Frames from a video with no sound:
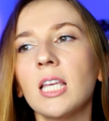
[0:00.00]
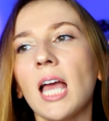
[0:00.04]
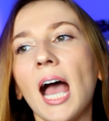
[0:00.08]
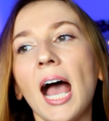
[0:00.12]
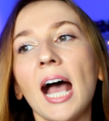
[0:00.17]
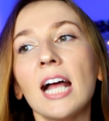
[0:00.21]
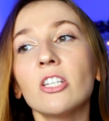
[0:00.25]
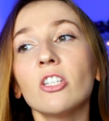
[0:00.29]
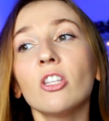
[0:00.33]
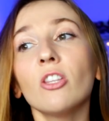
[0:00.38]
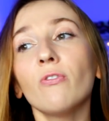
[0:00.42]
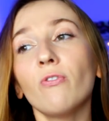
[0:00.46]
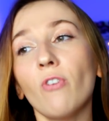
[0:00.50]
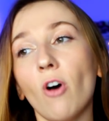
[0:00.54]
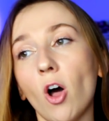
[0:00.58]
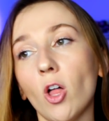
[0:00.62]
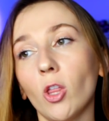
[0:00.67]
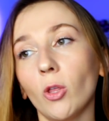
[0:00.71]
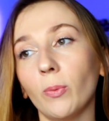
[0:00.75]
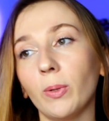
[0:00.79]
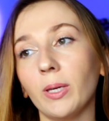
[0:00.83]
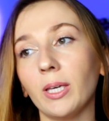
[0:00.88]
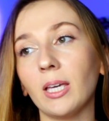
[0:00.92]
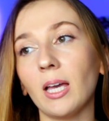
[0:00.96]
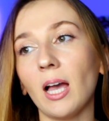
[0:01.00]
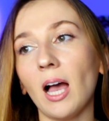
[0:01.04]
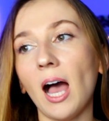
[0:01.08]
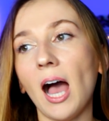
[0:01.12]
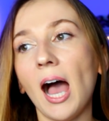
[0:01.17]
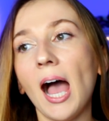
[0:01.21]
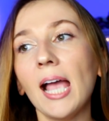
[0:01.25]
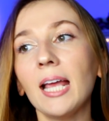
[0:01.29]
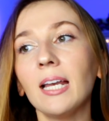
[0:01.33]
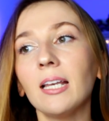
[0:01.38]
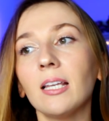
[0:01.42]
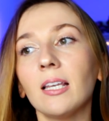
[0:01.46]
To add to the following,
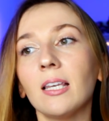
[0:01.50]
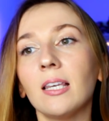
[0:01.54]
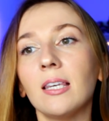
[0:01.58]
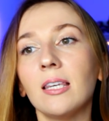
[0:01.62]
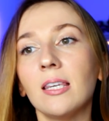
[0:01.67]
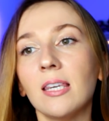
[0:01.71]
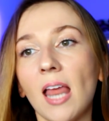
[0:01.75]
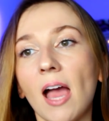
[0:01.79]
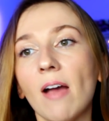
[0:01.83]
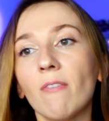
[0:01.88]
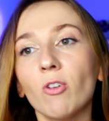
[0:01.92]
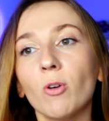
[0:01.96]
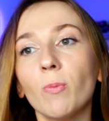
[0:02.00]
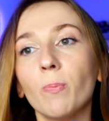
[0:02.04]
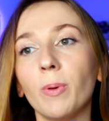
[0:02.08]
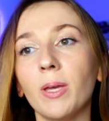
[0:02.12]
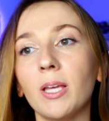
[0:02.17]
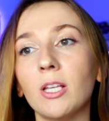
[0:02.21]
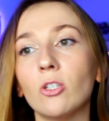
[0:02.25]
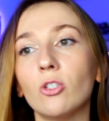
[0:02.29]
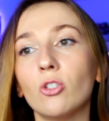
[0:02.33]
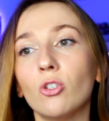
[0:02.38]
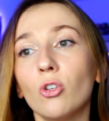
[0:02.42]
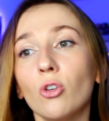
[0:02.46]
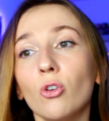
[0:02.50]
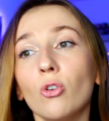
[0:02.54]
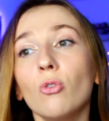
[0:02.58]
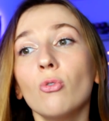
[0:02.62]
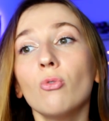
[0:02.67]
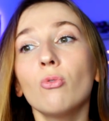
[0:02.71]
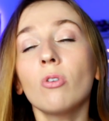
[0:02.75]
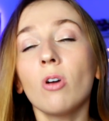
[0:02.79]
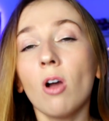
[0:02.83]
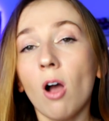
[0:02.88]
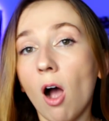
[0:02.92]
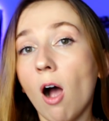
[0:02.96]
I'd never been
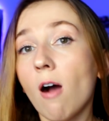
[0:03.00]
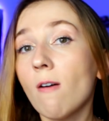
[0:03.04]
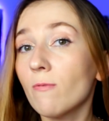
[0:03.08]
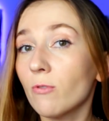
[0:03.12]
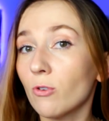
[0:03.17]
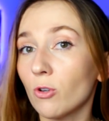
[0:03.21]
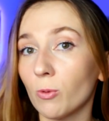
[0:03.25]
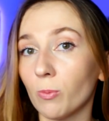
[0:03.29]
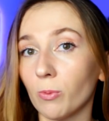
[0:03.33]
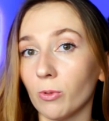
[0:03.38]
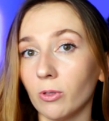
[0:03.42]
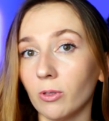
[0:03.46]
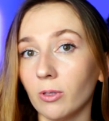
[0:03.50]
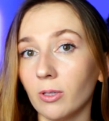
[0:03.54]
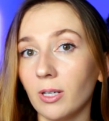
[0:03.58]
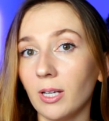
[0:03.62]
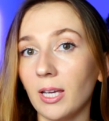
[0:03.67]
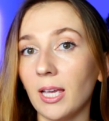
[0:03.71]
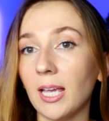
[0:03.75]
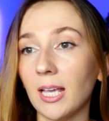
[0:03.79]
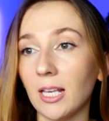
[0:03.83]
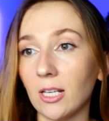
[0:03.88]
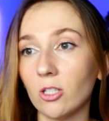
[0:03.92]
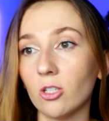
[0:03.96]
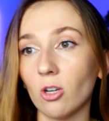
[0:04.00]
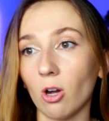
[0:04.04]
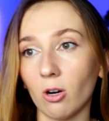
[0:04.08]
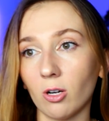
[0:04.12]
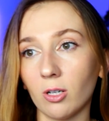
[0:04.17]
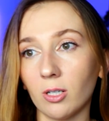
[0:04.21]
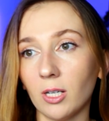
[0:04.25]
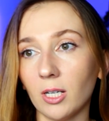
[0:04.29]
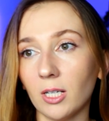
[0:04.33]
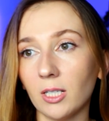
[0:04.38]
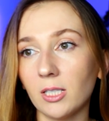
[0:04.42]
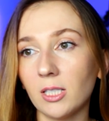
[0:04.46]
too comfortable in
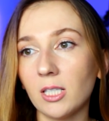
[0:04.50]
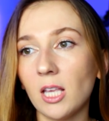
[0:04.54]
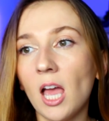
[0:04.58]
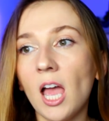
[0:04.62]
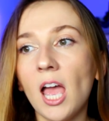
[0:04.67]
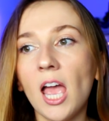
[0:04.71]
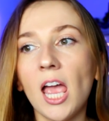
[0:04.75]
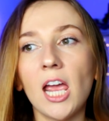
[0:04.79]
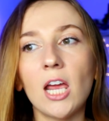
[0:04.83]
darkness,